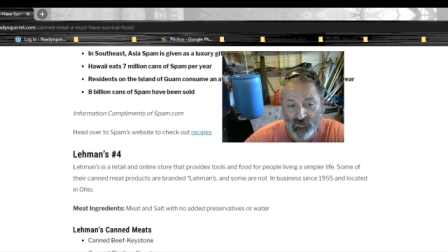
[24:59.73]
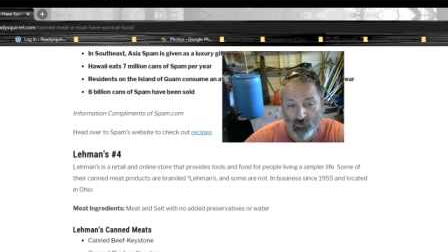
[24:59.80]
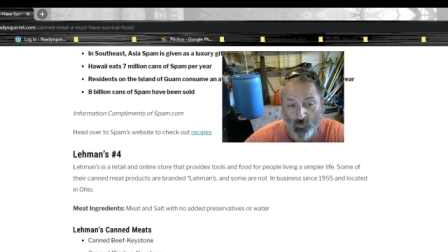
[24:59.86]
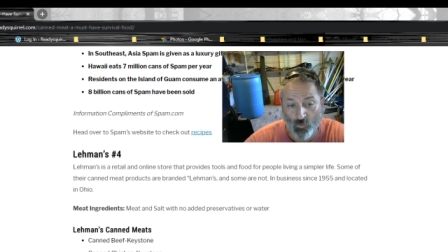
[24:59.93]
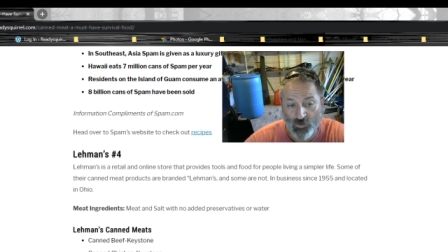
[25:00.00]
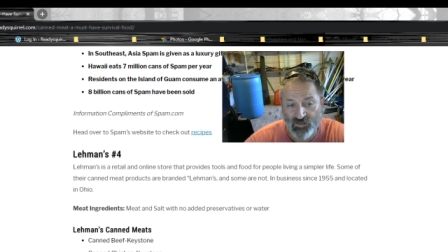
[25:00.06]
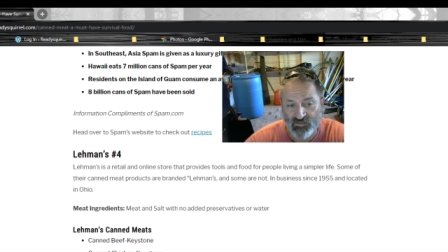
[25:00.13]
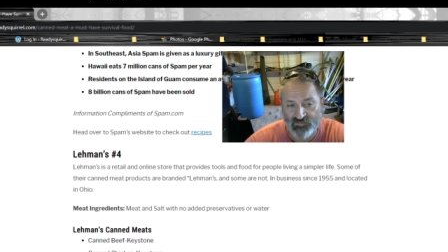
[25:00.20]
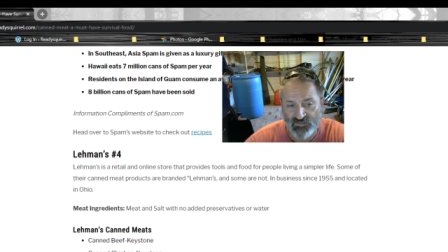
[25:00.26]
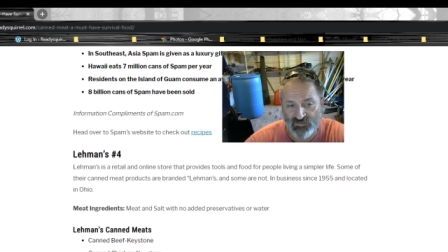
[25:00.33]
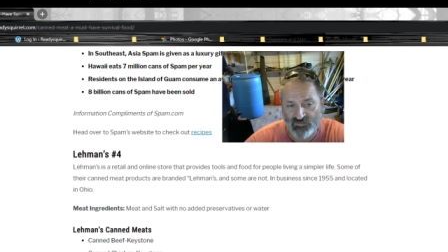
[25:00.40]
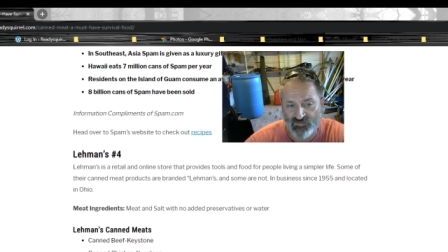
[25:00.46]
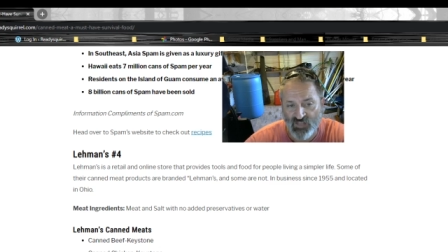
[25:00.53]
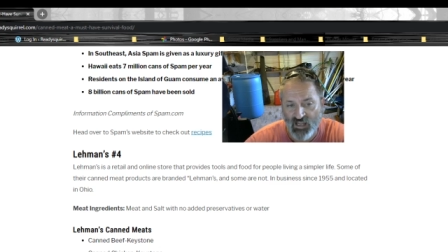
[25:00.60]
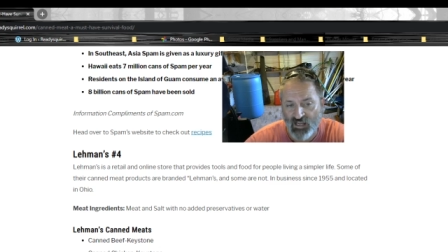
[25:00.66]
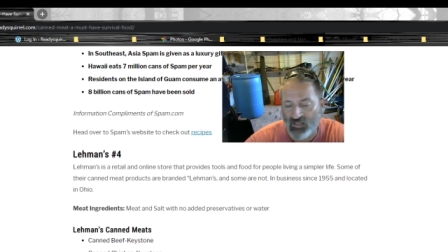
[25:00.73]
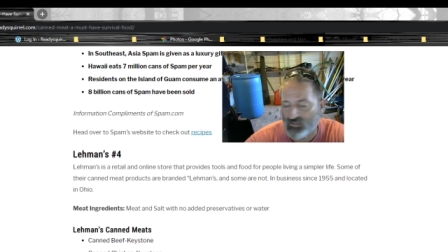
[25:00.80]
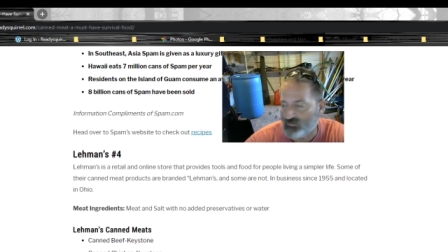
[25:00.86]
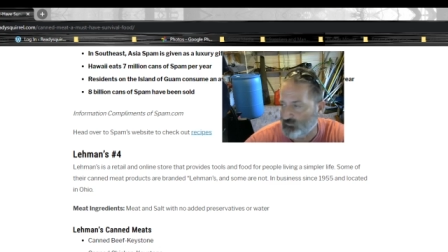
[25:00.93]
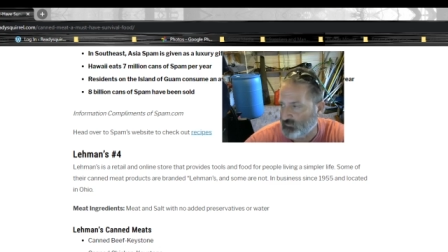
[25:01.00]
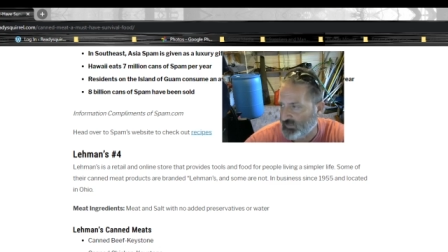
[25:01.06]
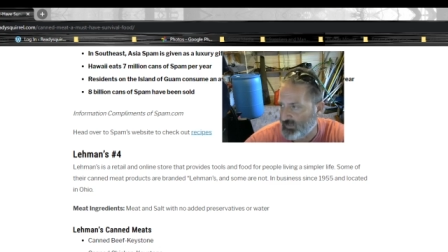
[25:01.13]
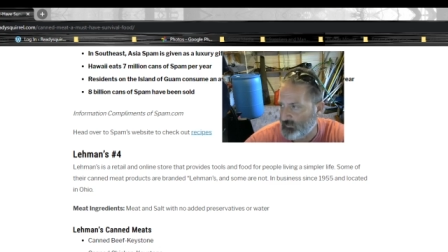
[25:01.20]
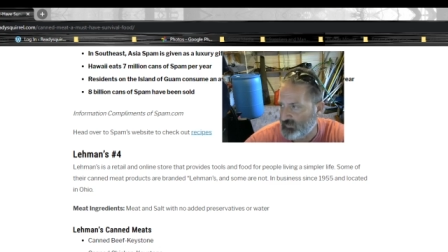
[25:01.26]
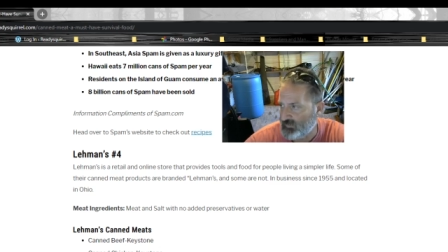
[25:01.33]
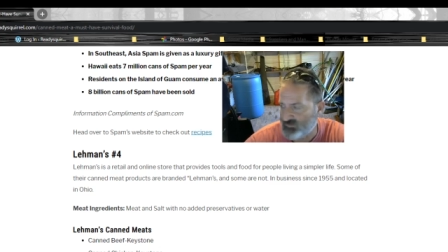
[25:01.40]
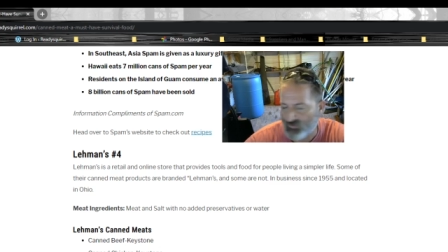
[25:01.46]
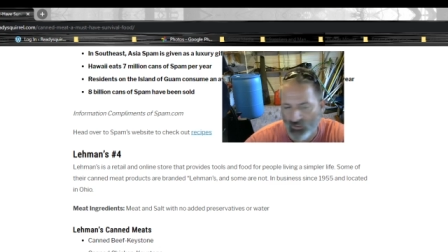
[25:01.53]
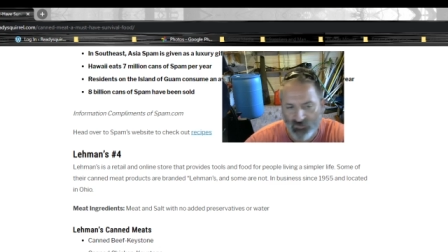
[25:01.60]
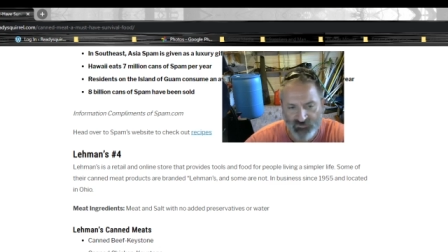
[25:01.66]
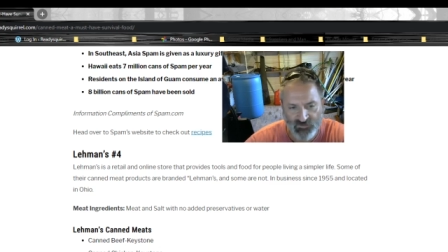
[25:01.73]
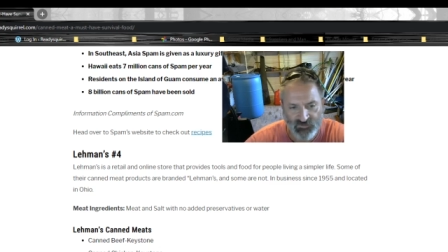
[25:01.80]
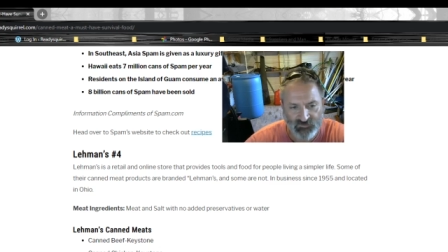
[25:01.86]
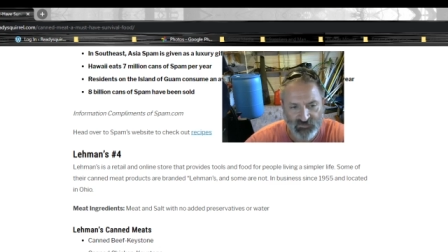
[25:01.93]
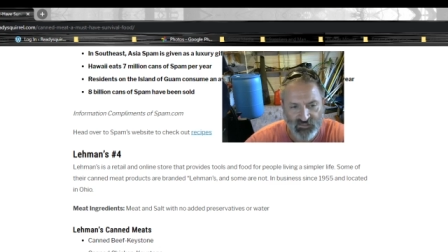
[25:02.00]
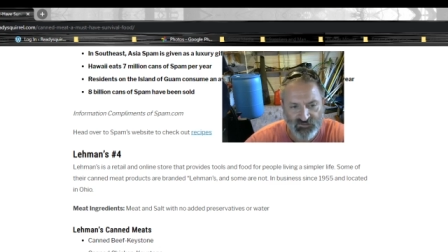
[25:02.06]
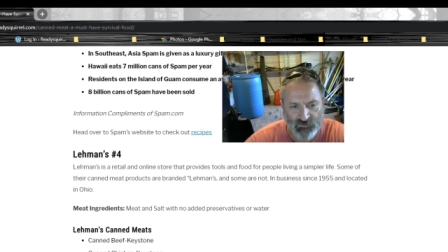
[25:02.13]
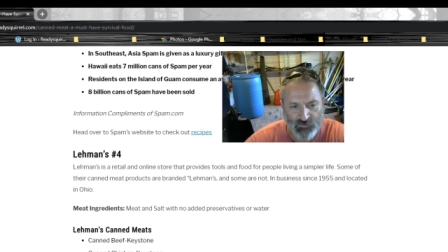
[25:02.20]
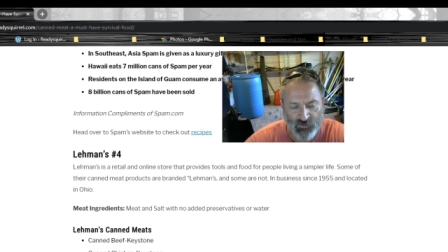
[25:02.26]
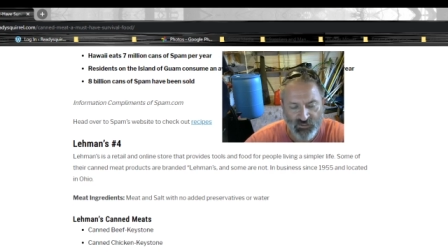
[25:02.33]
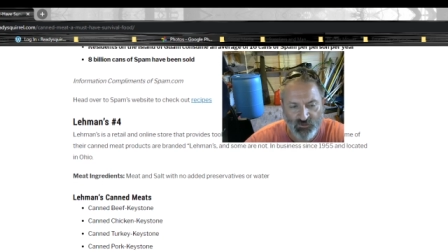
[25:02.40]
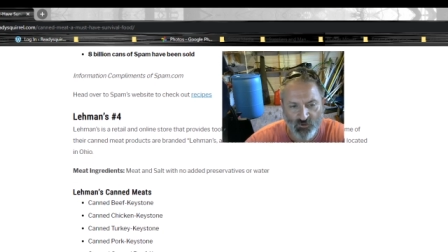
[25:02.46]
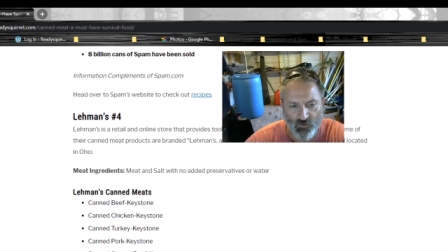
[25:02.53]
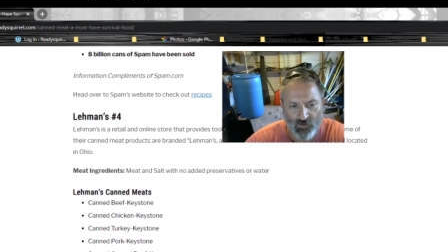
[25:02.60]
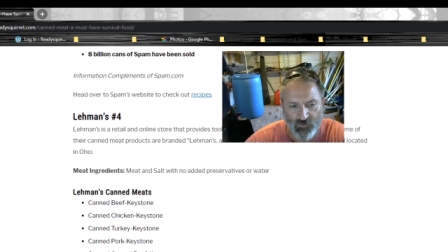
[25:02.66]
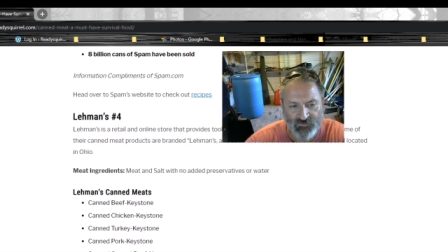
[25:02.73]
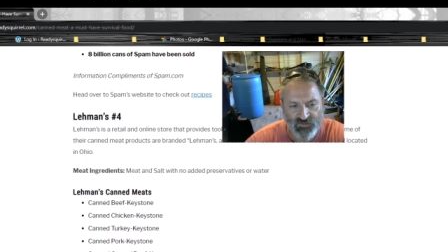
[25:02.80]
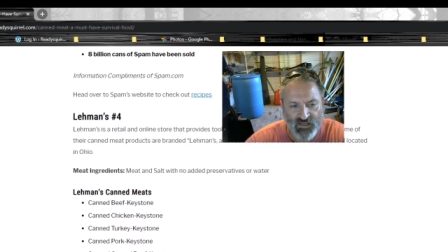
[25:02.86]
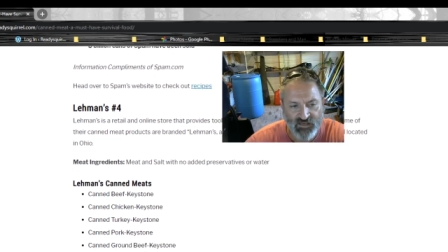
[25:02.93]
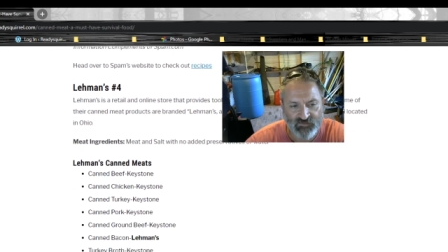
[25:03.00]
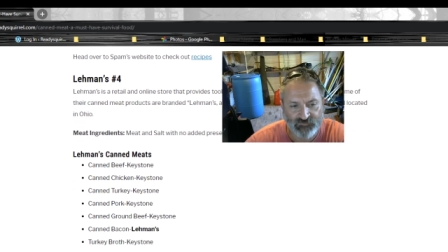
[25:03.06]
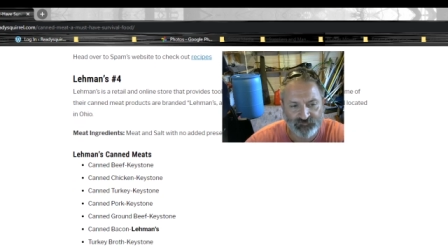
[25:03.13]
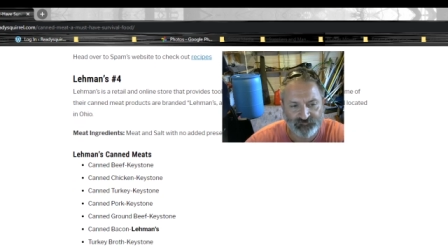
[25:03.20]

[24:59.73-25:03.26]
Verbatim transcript: when it's in stock, Lehman sells it. It's a pretty cool website.